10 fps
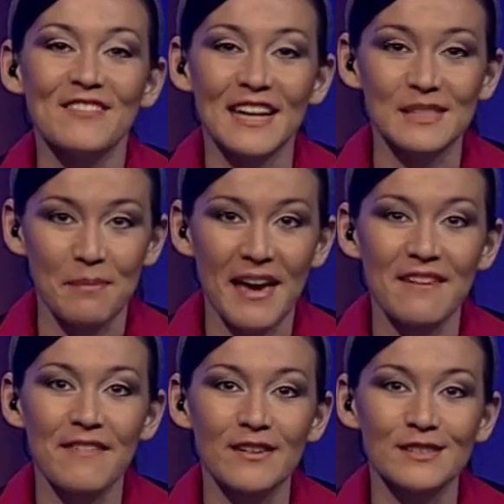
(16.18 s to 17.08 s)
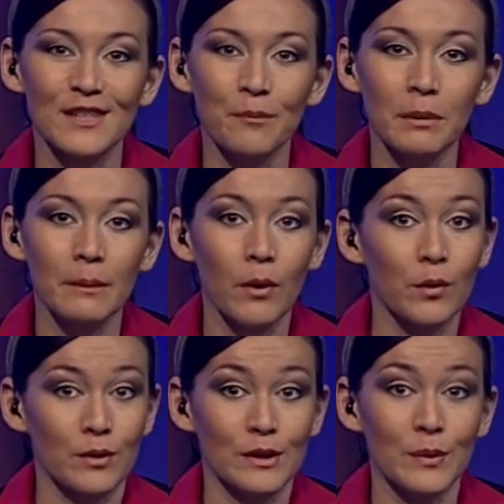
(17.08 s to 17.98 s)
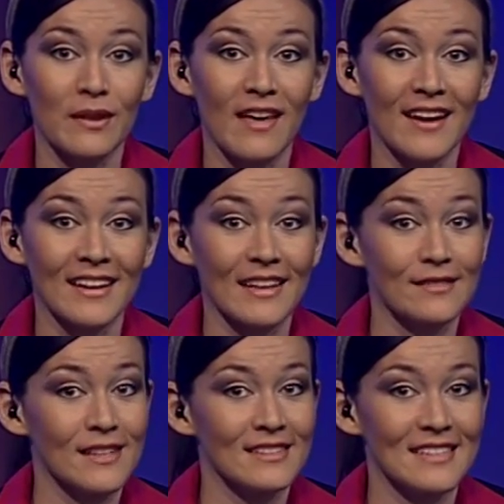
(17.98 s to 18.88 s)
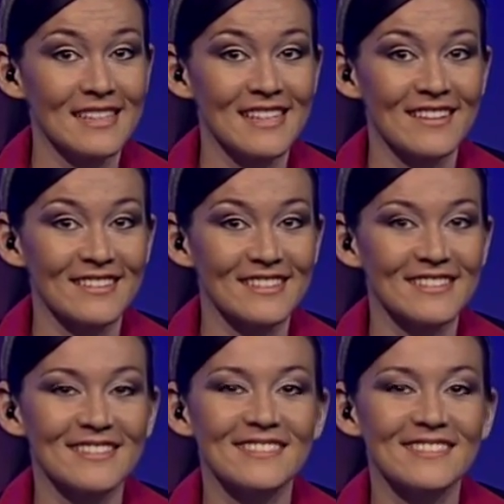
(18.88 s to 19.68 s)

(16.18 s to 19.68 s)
Vanessa Pang found some people who are doing that and gives us details.